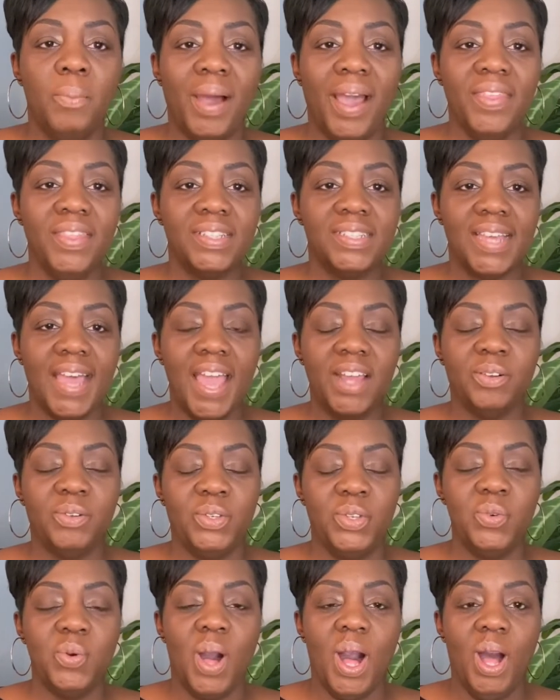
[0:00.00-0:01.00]
By the title,
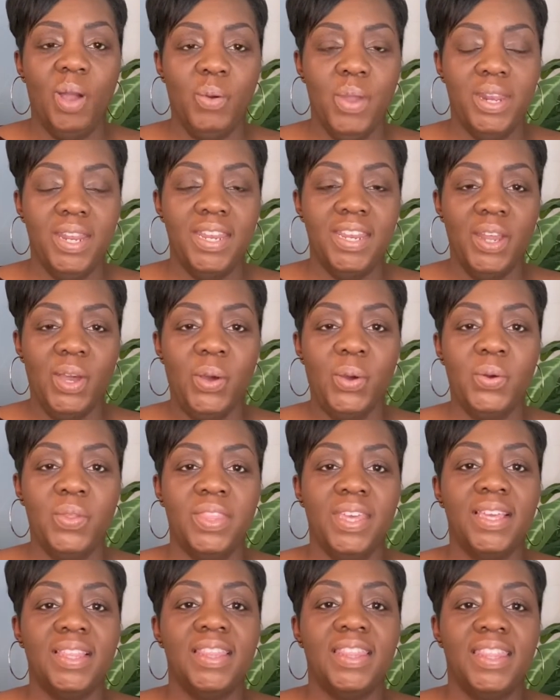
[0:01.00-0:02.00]
you already know
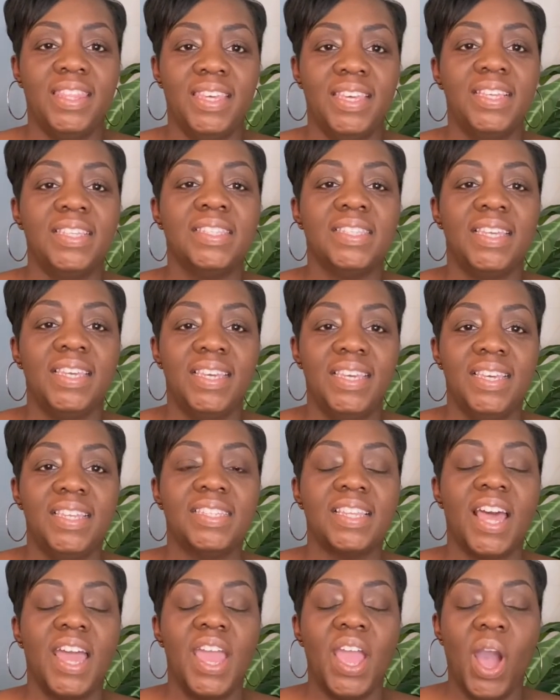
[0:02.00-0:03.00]
that this
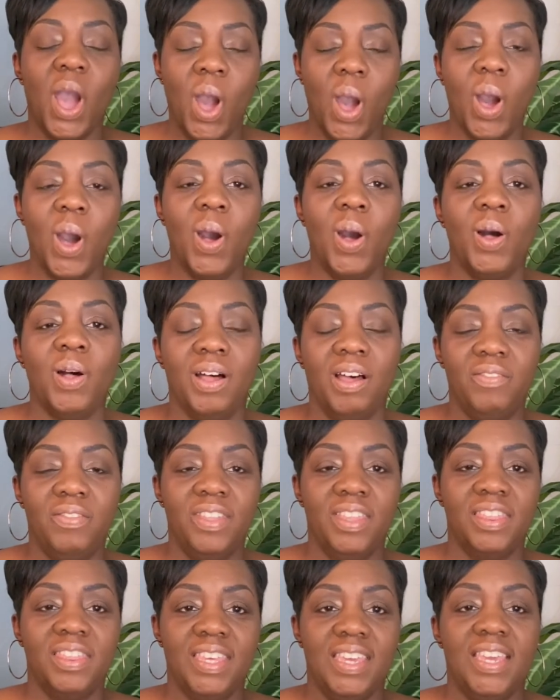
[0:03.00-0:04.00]
is a haul of
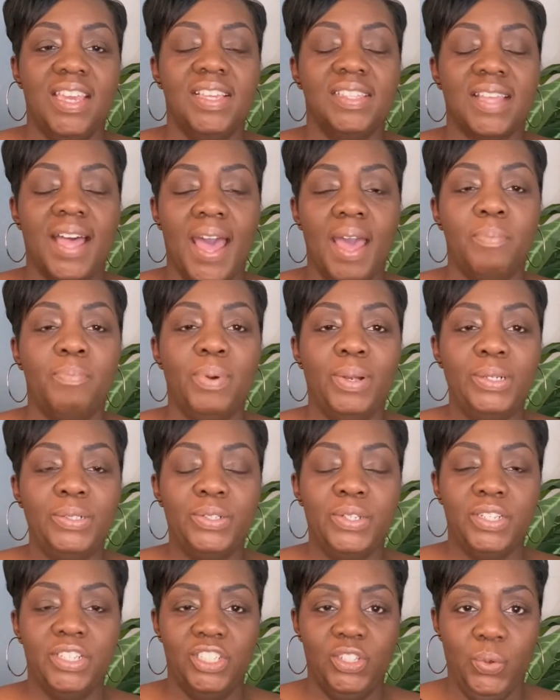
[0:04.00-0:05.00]
the things I
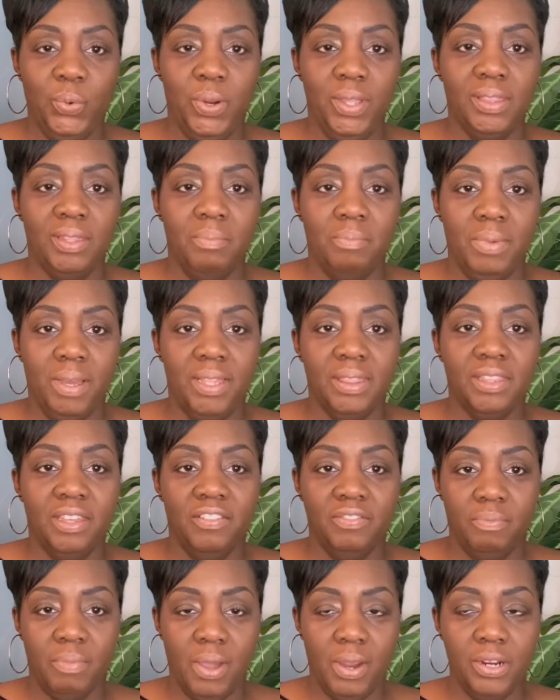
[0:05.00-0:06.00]
purchased during the month
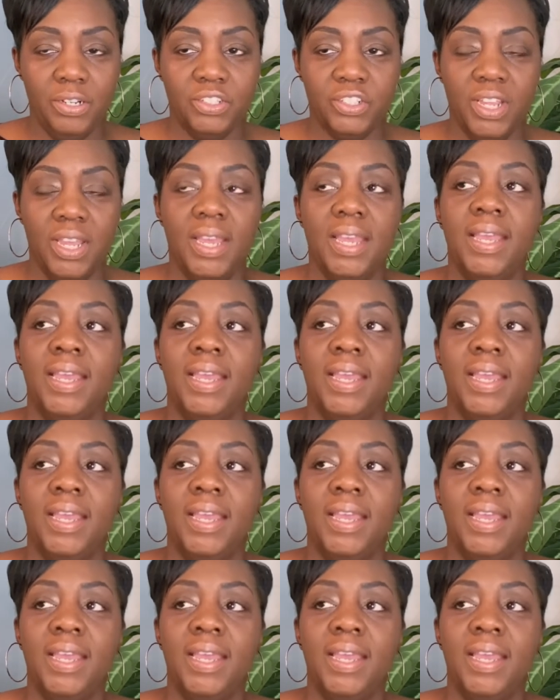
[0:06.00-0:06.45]
of March.